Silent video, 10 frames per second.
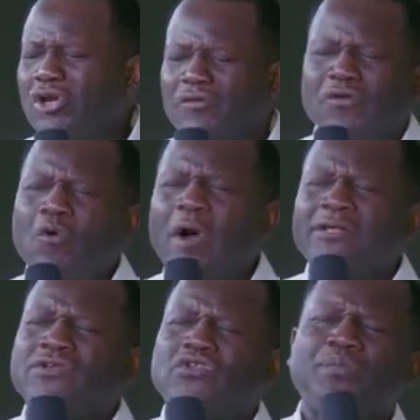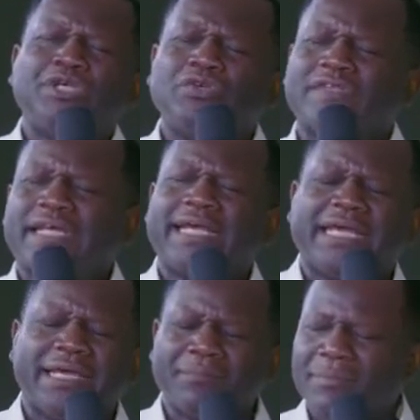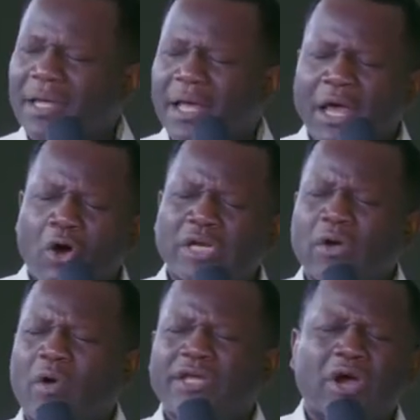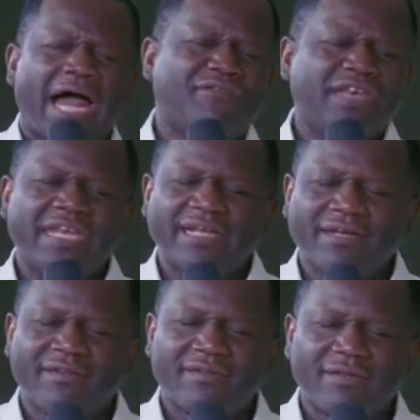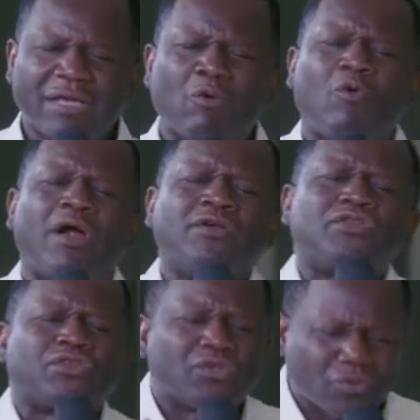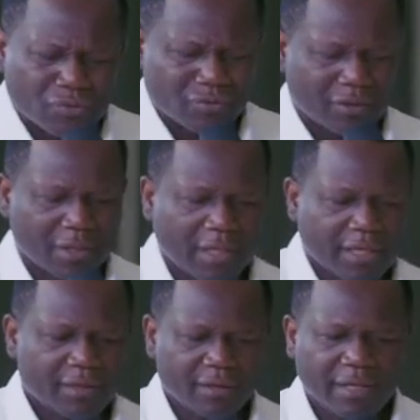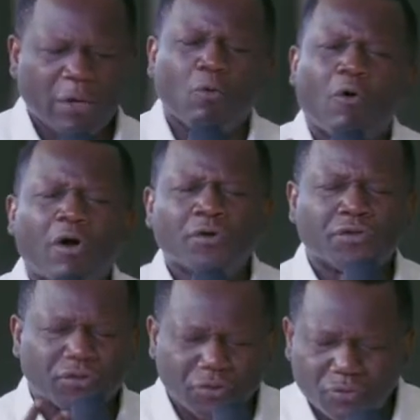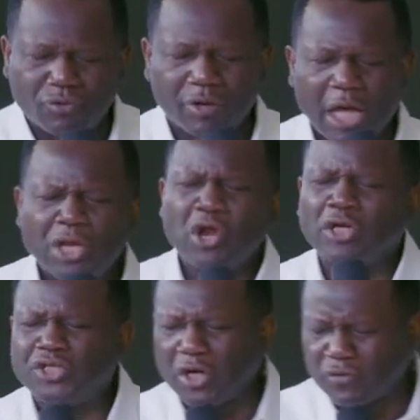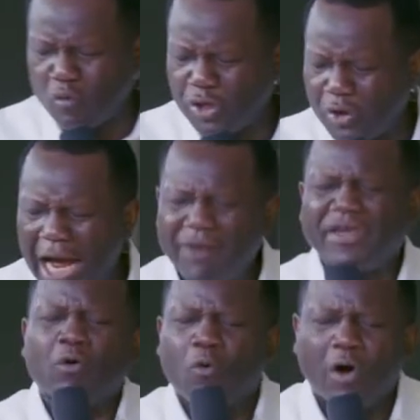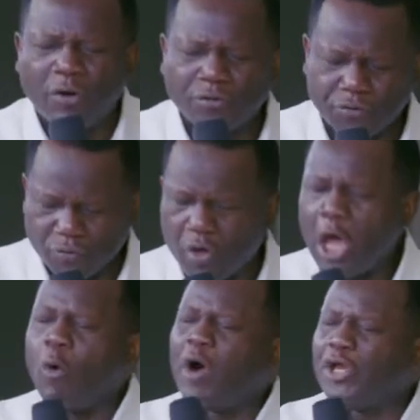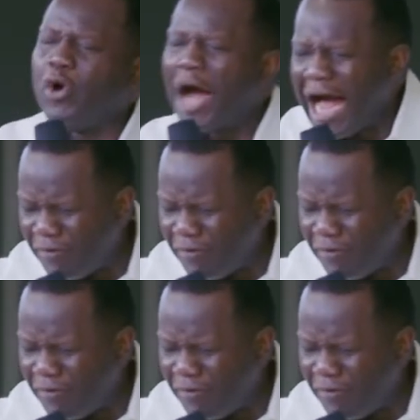does not want you to be using him only when you have needs. He wants you. He wants you. Not just what you have. He wants you. What you have,